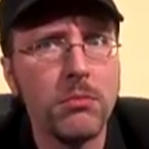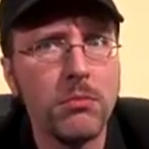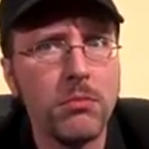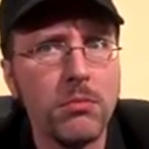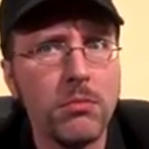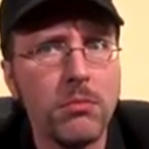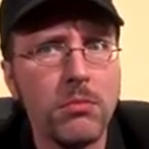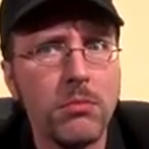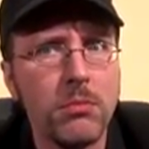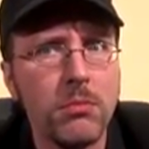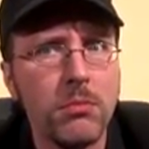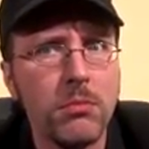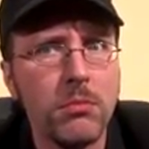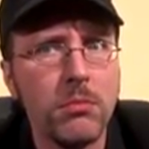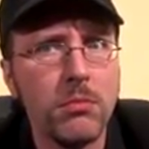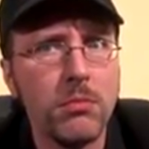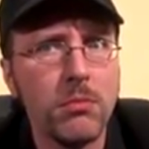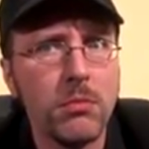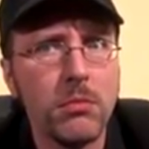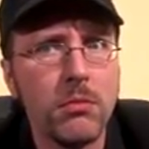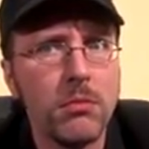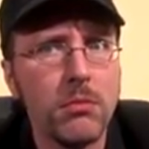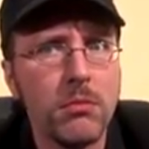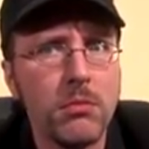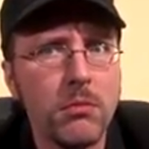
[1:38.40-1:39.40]

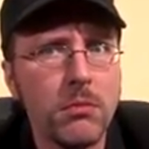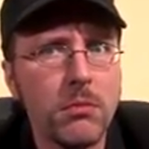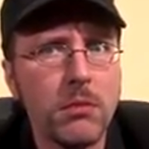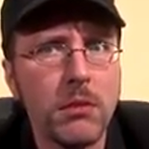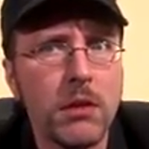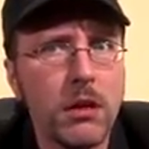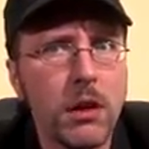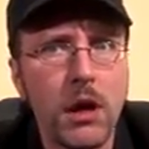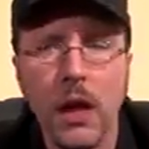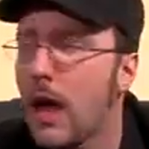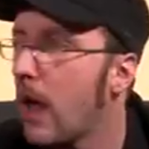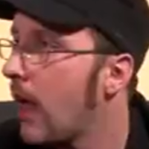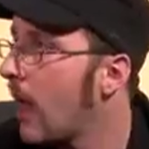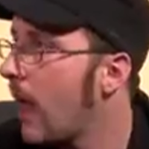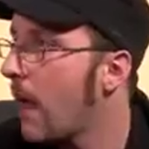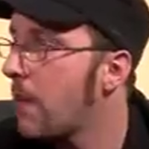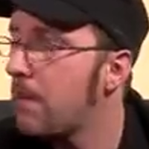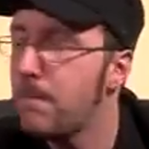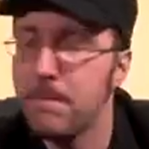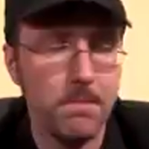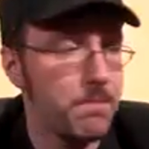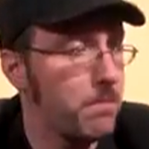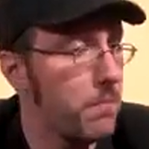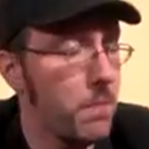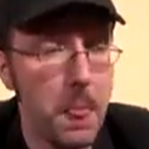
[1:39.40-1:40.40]

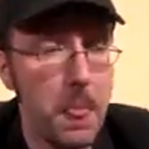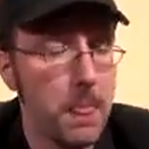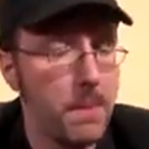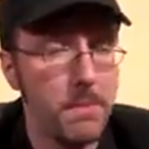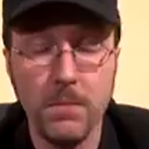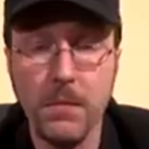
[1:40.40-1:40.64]
Nobody speaks.